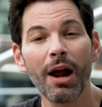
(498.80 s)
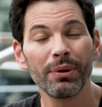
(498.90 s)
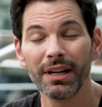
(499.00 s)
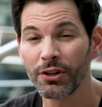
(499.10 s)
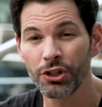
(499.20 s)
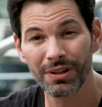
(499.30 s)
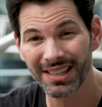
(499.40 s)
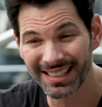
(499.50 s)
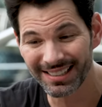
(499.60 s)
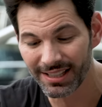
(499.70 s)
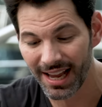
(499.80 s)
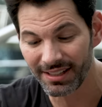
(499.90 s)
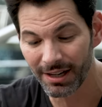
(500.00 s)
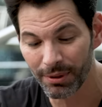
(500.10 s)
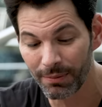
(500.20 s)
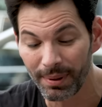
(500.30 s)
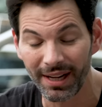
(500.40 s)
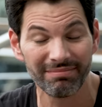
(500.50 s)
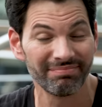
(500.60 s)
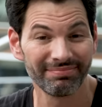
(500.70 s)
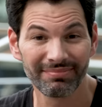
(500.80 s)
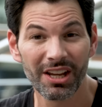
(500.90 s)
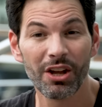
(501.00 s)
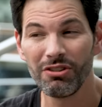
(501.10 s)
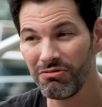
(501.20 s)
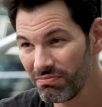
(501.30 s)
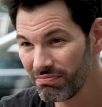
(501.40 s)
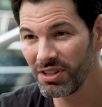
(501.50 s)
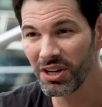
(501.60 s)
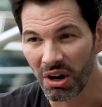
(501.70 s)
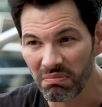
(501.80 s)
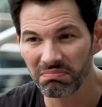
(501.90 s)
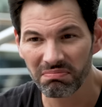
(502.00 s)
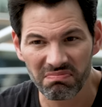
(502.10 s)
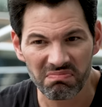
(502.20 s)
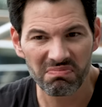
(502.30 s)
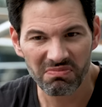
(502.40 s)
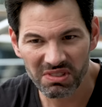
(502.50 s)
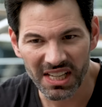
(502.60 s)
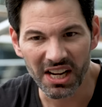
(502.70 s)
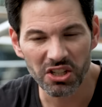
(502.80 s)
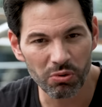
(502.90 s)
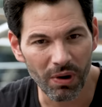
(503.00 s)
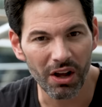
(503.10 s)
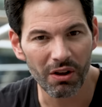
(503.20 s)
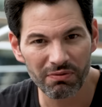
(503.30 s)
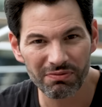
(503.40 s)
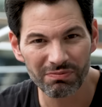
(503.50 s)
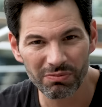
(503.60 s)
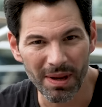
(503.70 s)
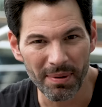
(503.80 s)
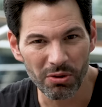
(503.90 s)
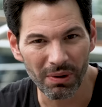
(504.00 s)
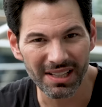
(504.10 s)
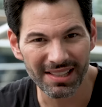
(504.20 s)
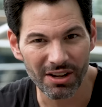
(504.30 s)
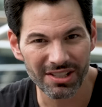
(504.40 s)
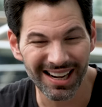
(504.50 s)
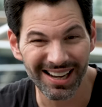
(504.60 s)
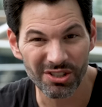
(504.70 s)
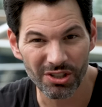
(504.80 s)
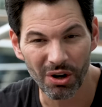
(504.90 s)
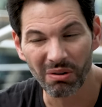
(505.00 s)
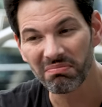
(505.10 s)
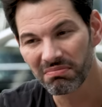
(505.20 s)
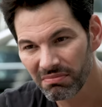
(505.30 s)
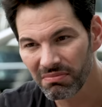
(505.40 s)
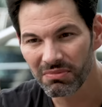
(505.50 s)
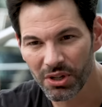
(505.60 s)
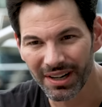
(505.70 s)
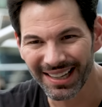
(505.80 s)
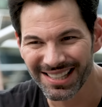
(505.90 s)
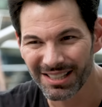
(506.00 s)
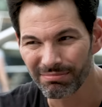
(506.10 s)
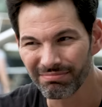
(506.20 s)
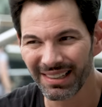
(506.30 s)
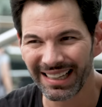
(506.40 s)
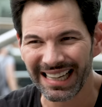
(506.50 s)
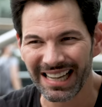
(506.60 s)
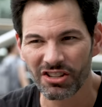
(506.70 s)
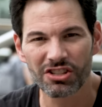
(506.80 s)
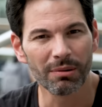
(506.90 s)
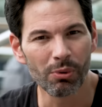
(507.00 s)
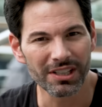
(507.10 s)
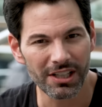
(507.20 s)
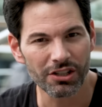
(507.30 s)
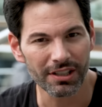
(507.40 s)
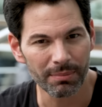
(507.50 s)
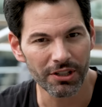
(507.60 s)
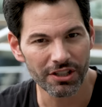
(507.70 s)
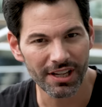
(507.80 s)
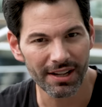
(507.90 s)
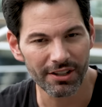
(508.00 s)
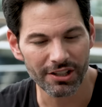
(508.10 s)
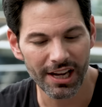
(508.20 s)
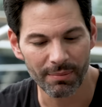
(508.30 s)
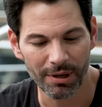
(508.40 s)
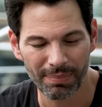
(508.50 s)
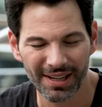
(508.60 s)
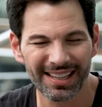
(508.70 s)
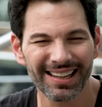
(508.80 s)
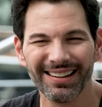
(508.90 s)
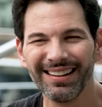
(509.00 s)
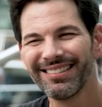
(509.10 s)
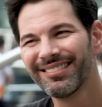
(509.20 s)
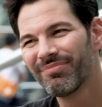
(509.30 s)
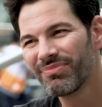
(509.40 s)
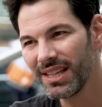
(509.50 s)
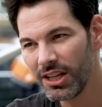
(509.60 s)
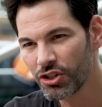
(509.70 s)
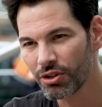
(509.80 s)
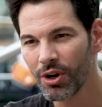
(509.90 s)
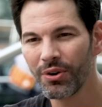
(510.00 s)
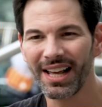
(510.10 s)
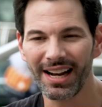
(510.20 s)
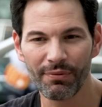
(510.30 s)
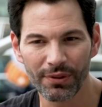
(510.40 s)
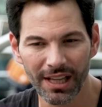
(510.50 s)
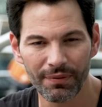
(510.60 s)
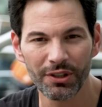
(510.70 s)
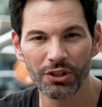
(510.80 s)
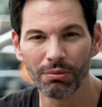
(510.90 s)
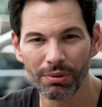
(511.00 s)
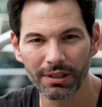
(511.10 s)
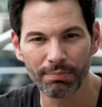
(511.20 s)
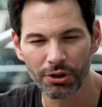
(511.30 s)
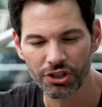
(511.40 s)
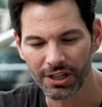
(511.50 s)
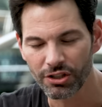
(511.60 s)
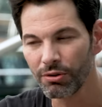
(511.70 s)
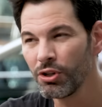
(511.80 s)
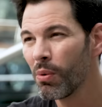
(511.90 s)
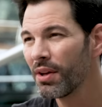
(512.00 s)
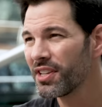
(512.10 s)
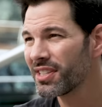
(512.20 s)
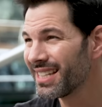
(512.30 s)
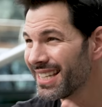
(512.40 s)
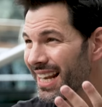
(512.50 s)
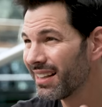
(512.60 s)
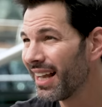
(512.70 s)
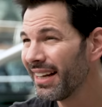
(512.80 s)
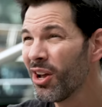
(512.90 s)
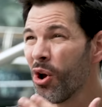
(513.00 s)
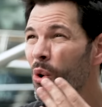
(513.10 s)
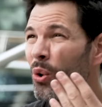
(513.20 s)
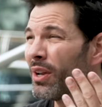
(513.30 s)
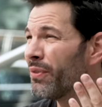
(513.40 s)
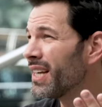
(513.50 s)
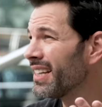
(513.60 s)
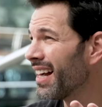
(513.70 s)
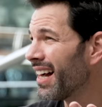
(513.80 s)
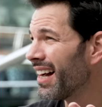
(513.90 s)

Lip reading: I would never shoot at that number, but you know, 10, 12, maybe 20,000 ISO, you're gonna get some somewhat decent images out of this camera. But again, to each their own, at F11, you're really pushing it. So you want this at daylight or even